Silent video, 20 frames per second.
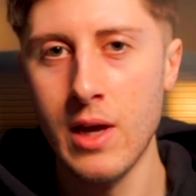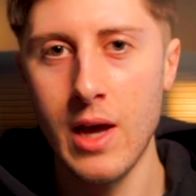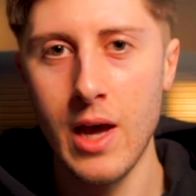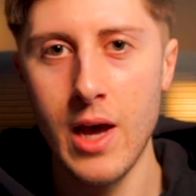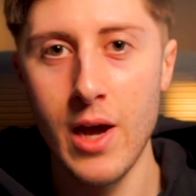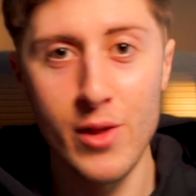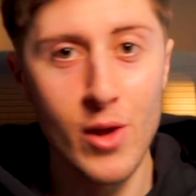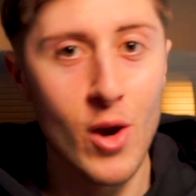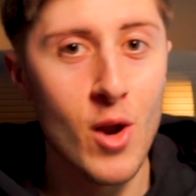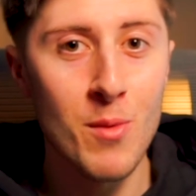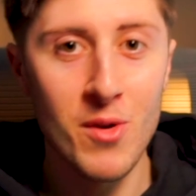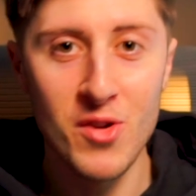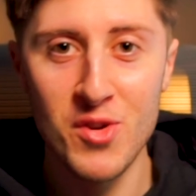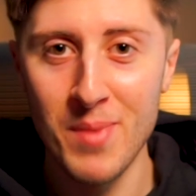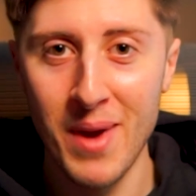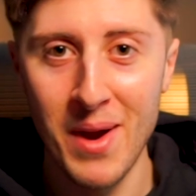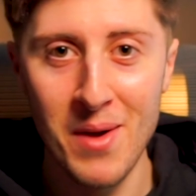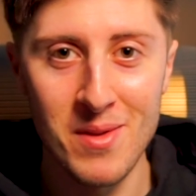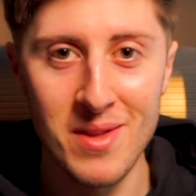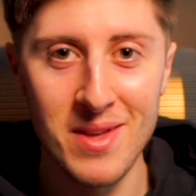I don't know much
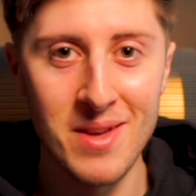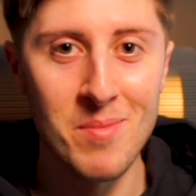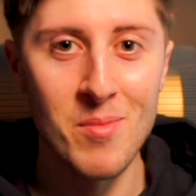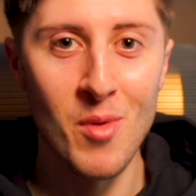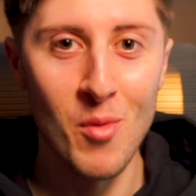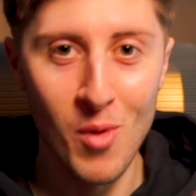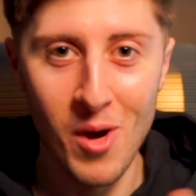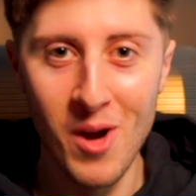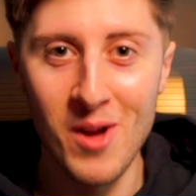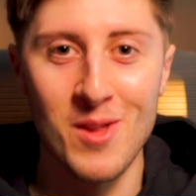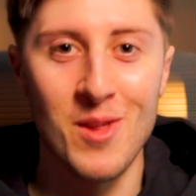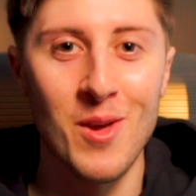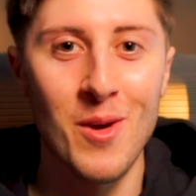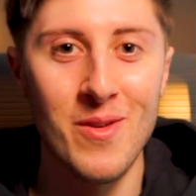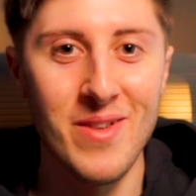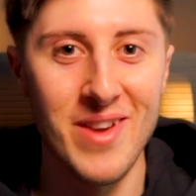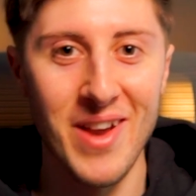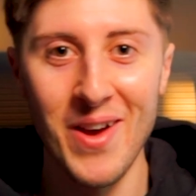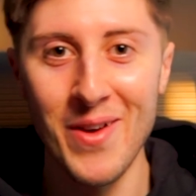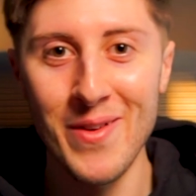about him, but what I do
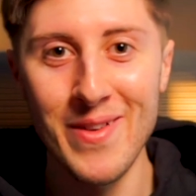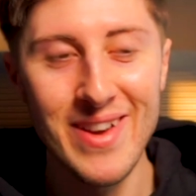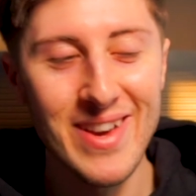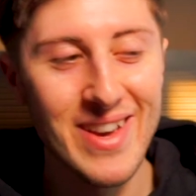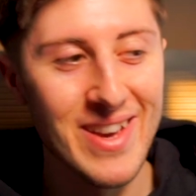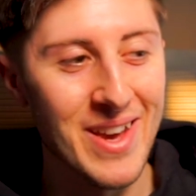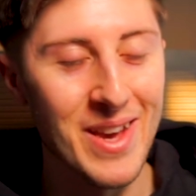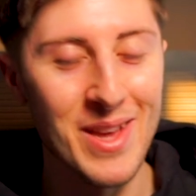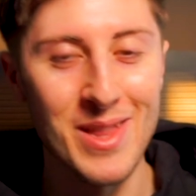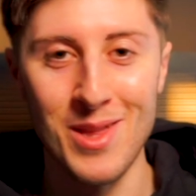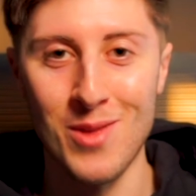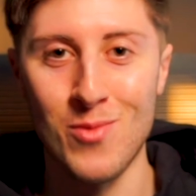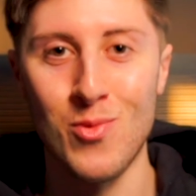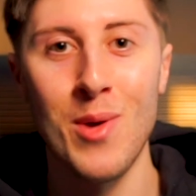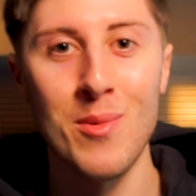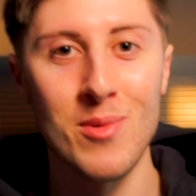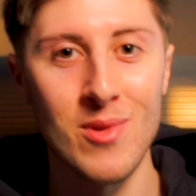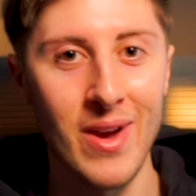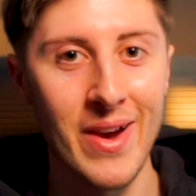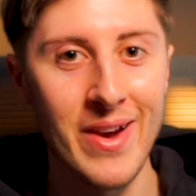know is this
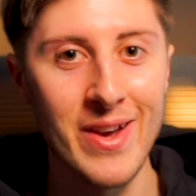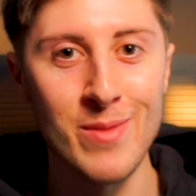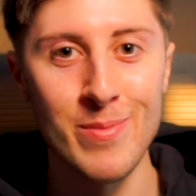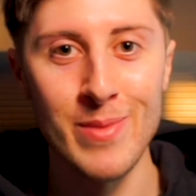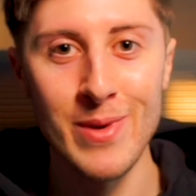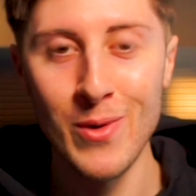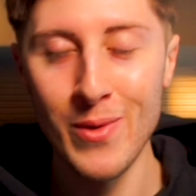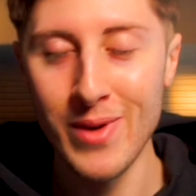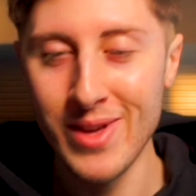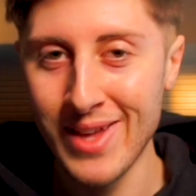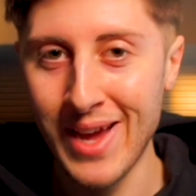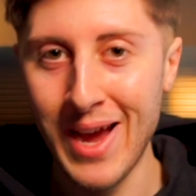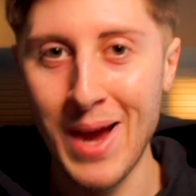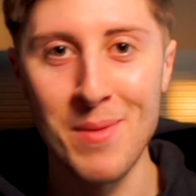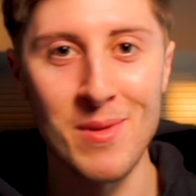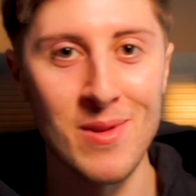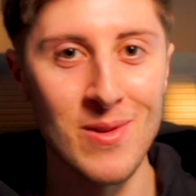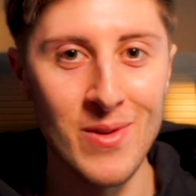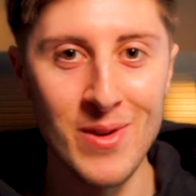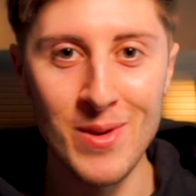website he's built is
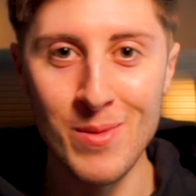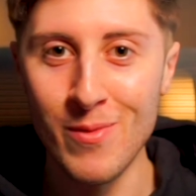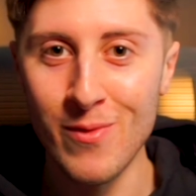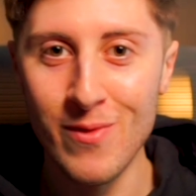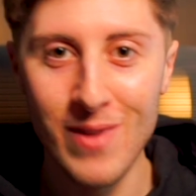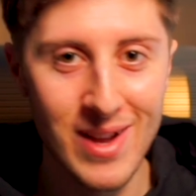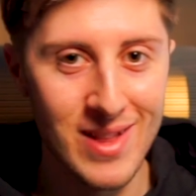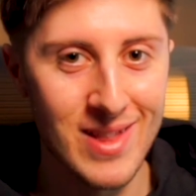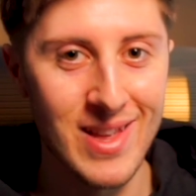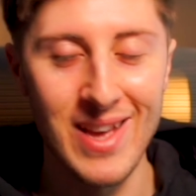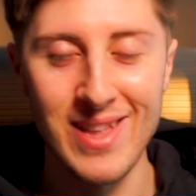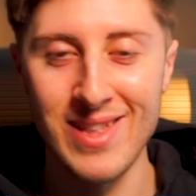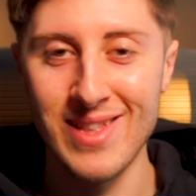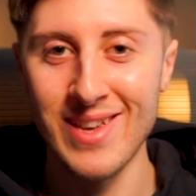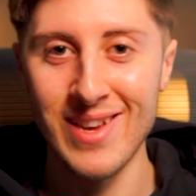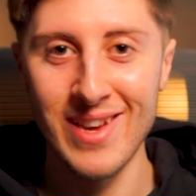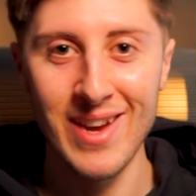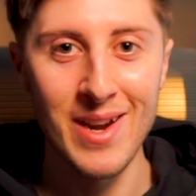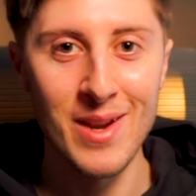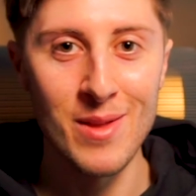absolutely
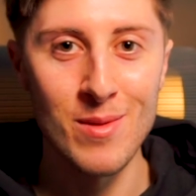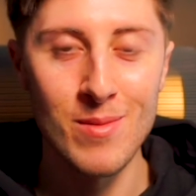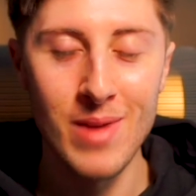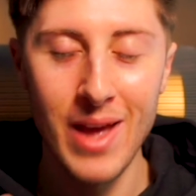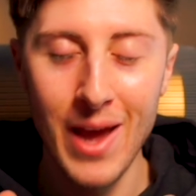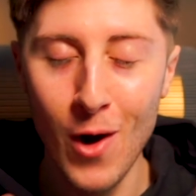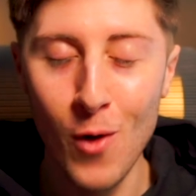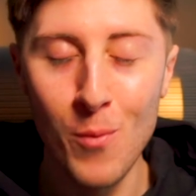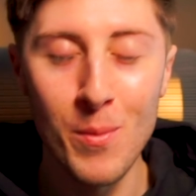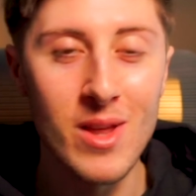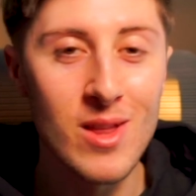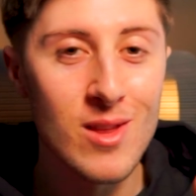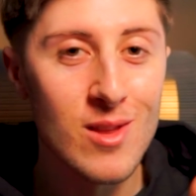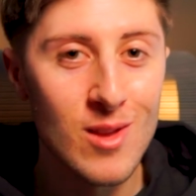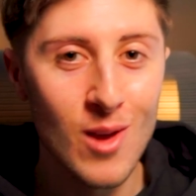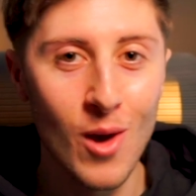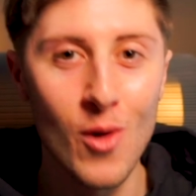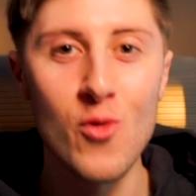fantastic and it's helped me so